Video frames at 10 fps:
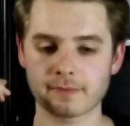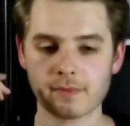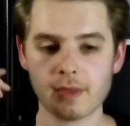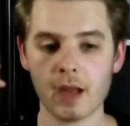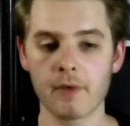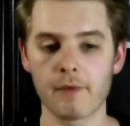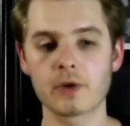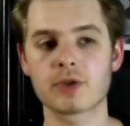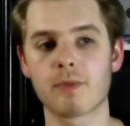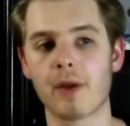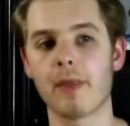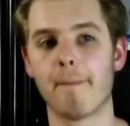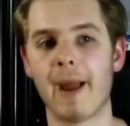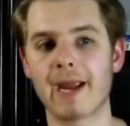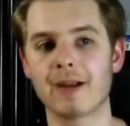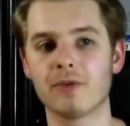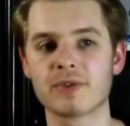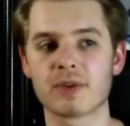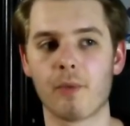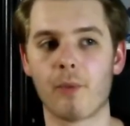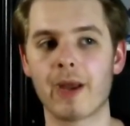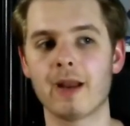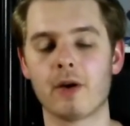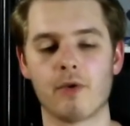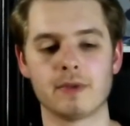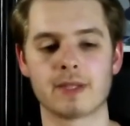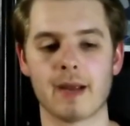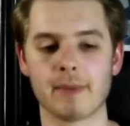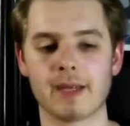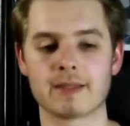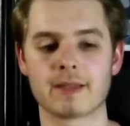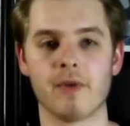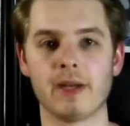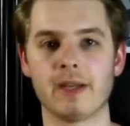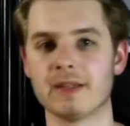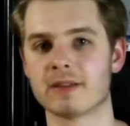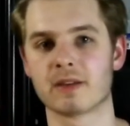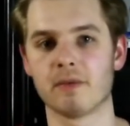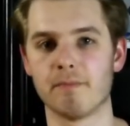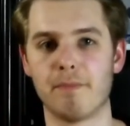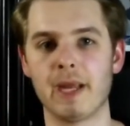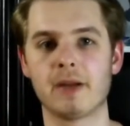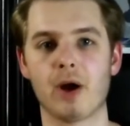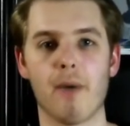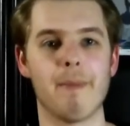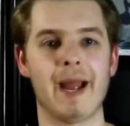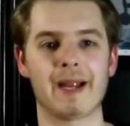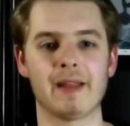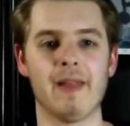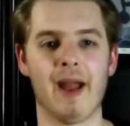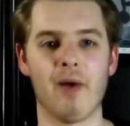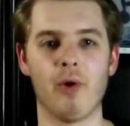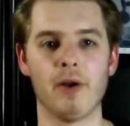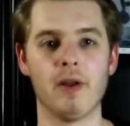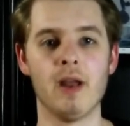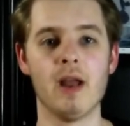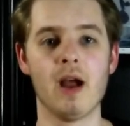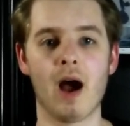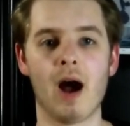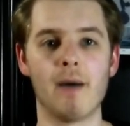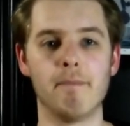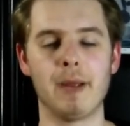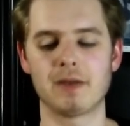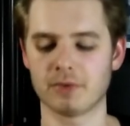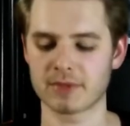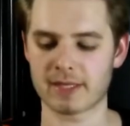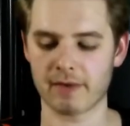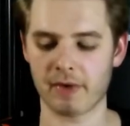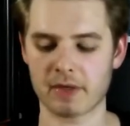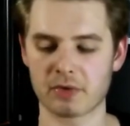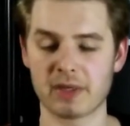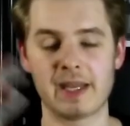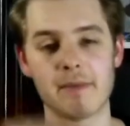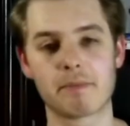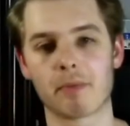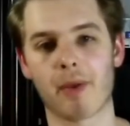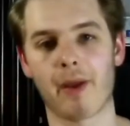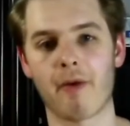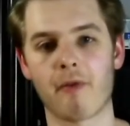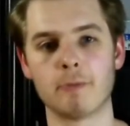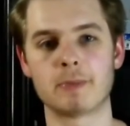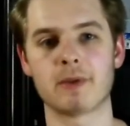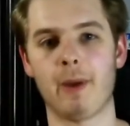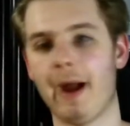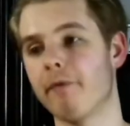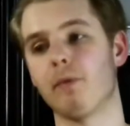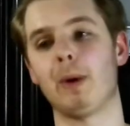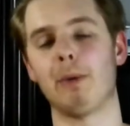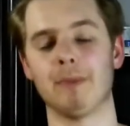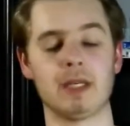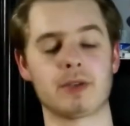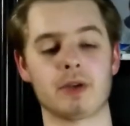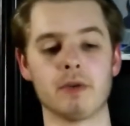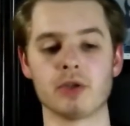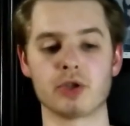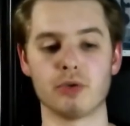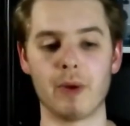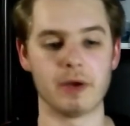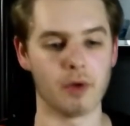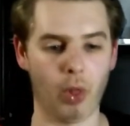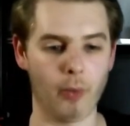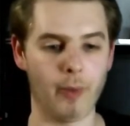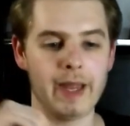First one, the Bengals win in overtime against the Vikings. Big comeback in that one. Bengals get a victory, keep their playoff hopes alive while Minnesota's dwindle away.